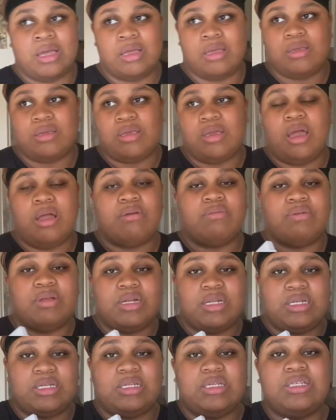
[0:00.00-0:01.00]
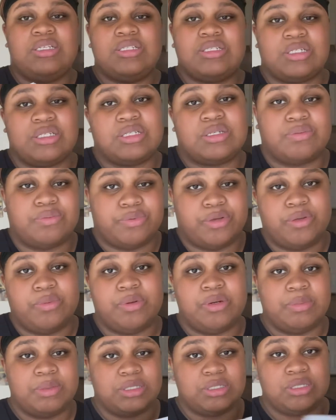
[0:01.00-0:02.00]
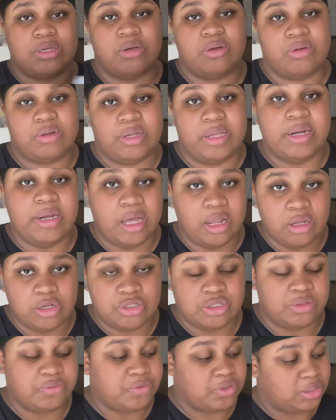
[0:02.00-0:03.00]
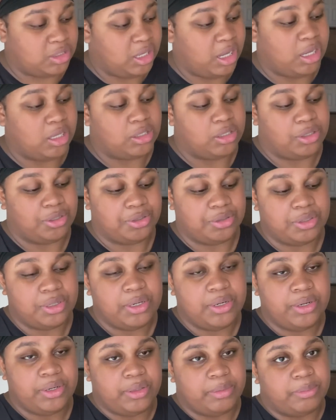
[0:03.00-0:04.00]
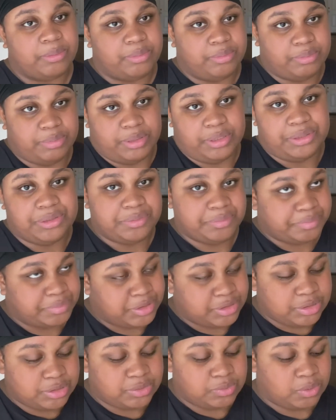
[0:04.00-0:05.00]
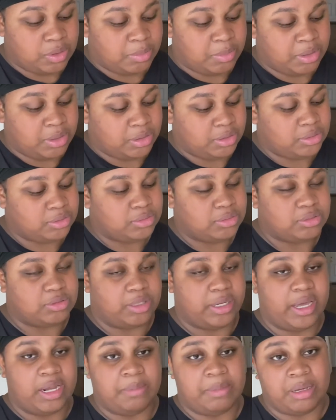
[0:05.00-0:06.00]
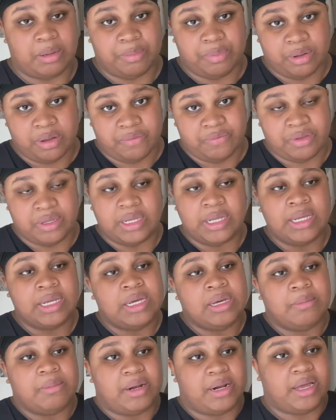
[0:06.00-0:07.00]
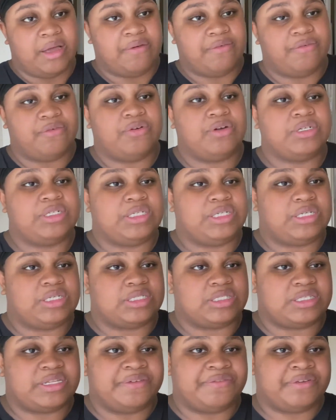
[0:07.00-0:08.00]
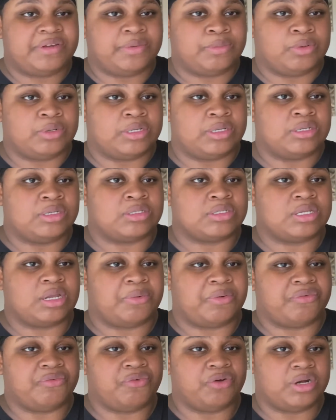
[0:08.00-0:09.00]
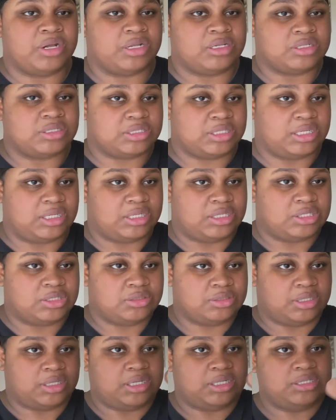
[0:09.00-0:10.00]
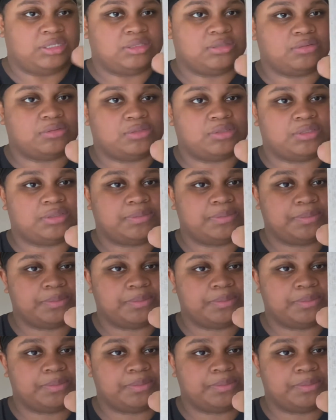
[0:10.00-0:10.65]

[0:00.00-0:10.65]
Y'all, really, these just could really be sold at Dollar Tree for a dollar, but this is Walmart, so they gotta make a profit. But I got four of these different ones. They were four dollars each. So I got this one.